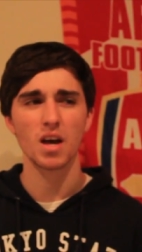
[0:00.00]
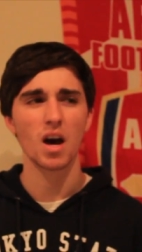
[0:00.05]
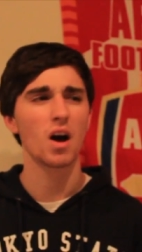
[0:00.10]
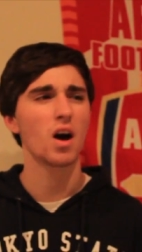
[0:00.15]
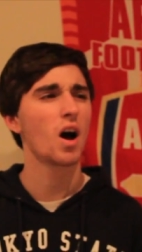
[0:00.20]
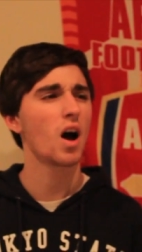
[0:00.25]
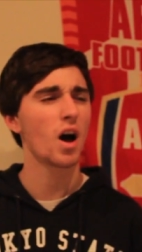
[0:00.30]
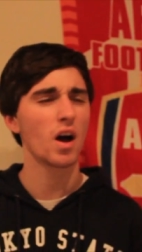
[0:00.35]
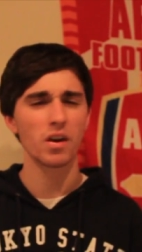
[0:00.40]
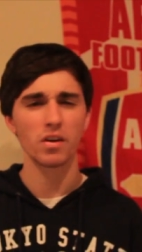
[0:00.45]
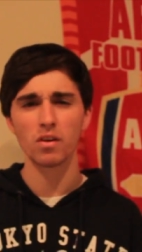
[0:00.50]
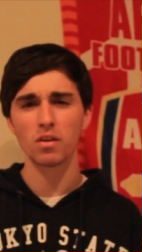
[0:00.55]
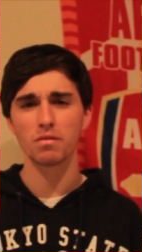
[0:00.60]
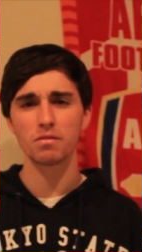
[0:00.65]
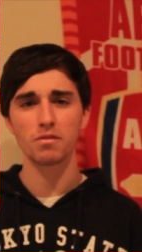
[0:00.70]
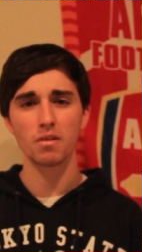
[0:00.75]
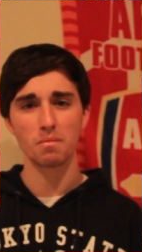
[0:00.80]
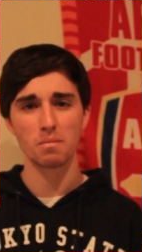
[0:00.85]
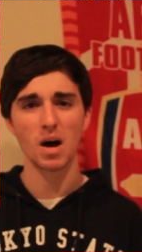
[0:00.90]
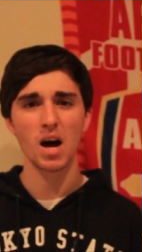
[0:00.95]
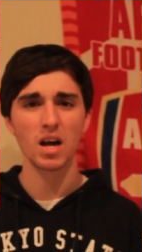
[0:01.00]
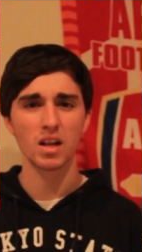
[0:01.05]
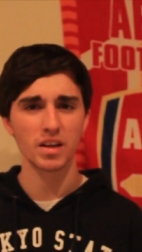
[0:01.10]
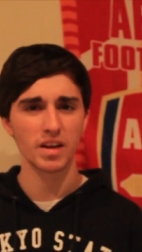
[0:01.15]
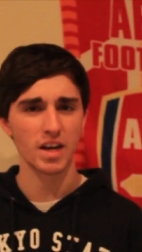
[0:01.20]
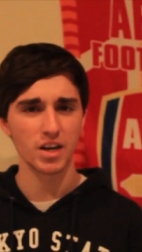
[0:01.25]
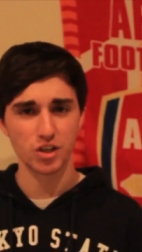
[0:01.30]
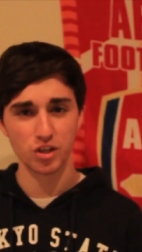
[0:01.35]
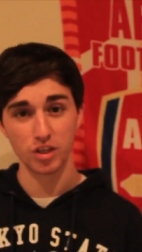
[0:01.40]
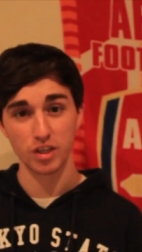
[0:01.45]
I don't know if Vermaelen
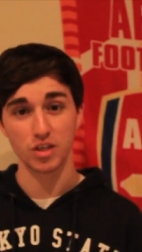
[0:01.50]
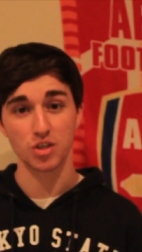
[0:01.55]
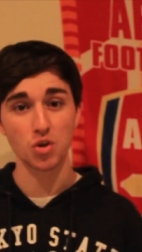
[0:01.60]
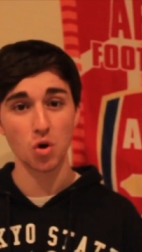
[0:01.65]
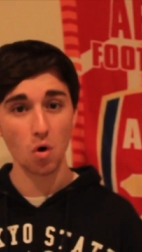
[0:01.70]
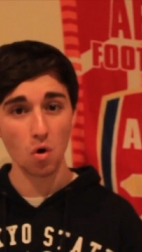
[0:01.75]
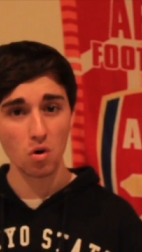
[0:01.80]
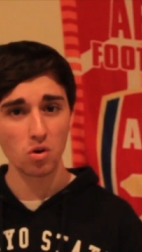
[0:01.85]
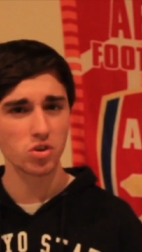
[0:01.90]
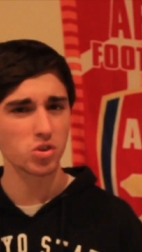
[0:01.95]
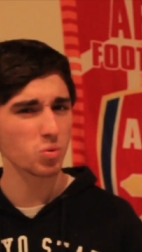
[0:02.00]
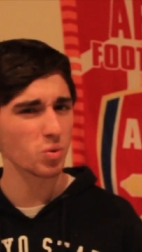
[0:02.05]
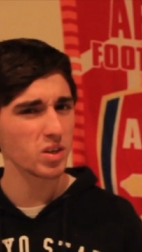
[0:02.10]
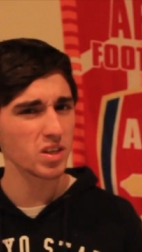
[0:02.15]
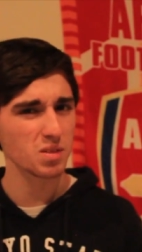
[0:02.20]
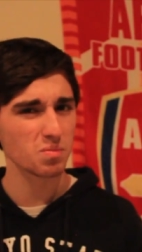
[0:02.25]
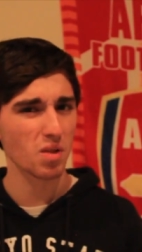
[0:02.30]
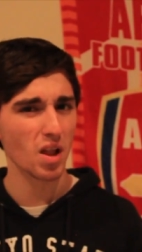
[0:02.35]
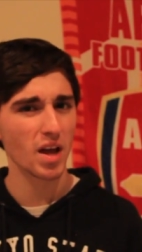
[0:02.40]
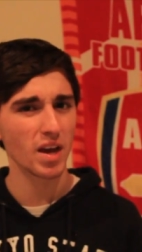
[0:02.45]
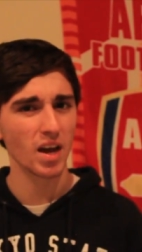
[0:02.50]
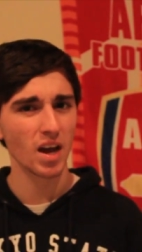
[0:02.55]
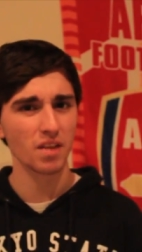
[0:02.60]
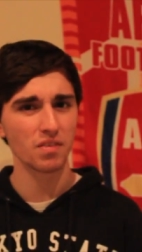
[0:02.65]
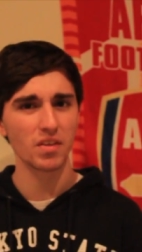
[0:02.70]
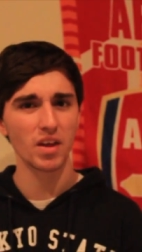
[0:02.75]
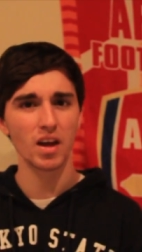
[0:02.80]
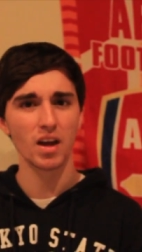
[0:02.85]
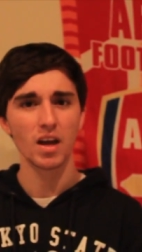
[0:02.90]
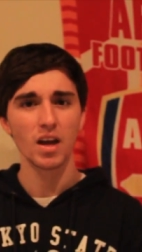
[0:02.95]
actually talks when he's playing out
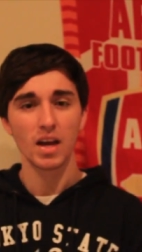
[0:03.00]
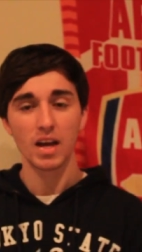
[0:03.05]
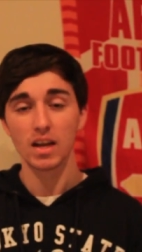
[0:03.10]
there.